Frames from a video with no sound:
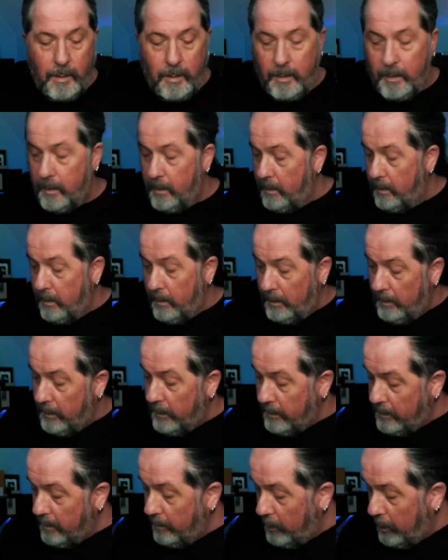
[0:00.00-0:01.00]
and I
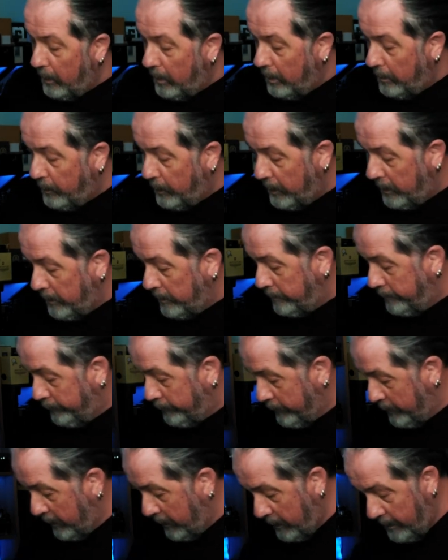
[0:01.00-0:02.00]
like them all, but
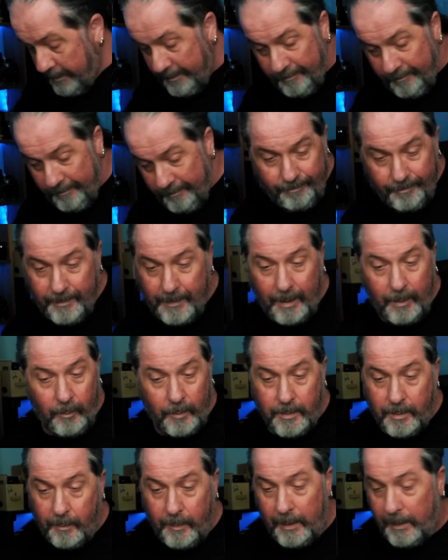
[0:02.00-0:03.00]
that
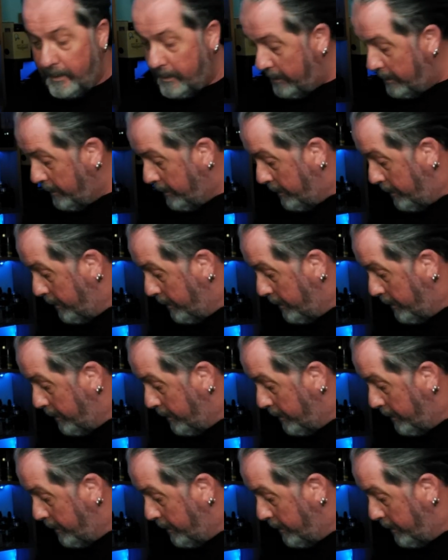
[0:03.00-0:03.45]
one's amazing.